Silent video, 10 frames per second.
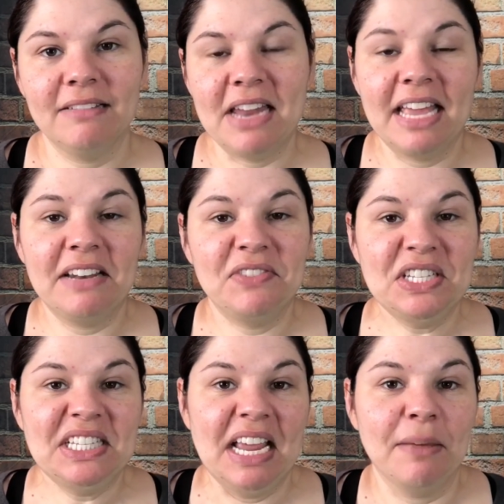negative
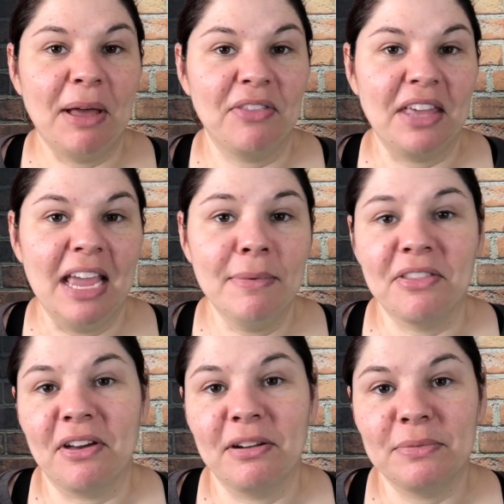to say about the game.
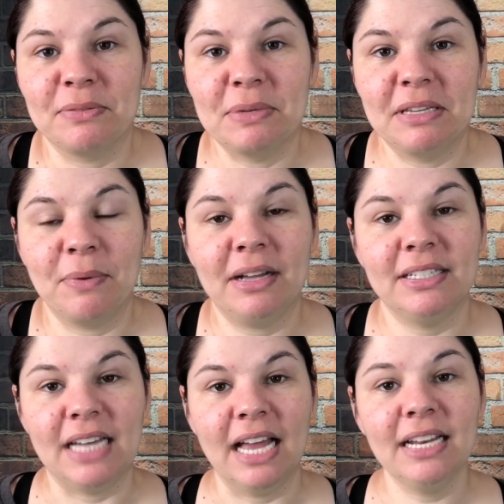I thought it was really
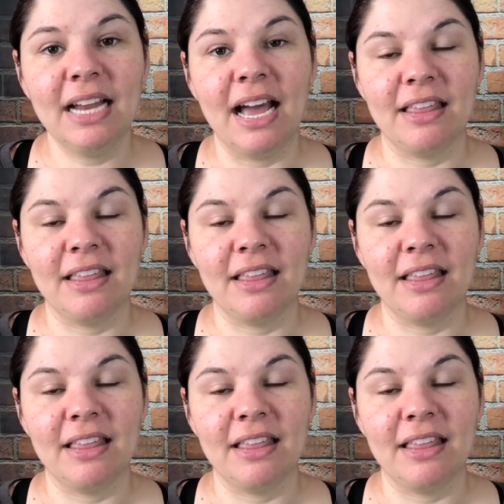well done.